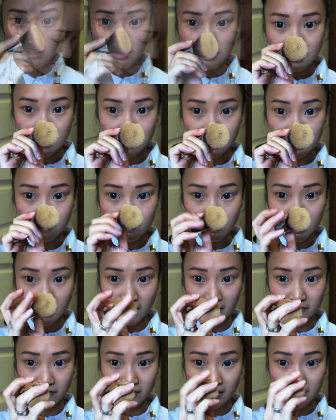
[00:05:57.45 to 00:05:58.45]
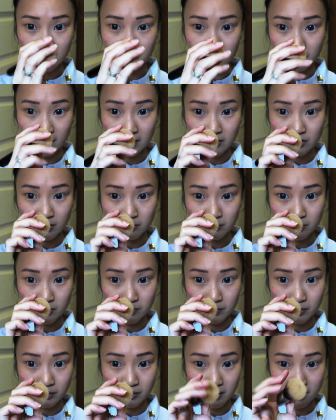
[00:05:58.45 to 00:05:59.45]
Taking my F80 Flat Top
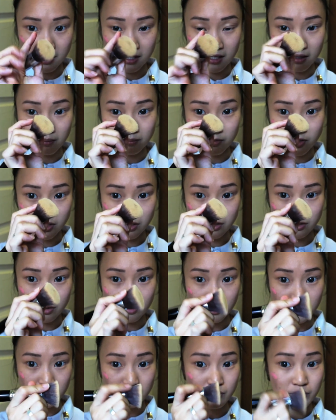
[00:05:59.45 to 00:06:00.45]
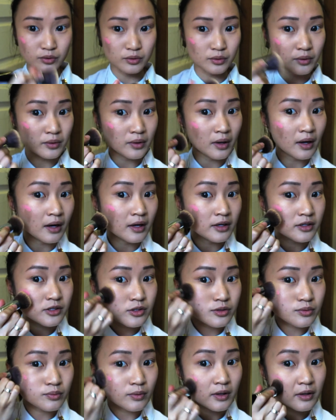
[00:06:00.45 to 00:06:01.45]
Kabuki, I'm just going to
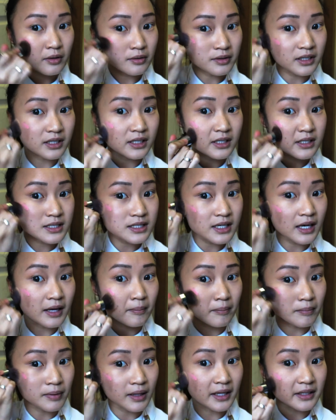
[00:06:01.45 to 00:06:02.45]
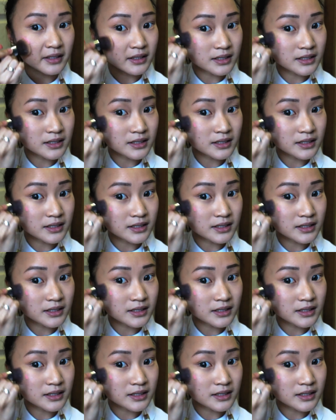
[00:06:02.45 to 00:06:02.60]
swirl this and blend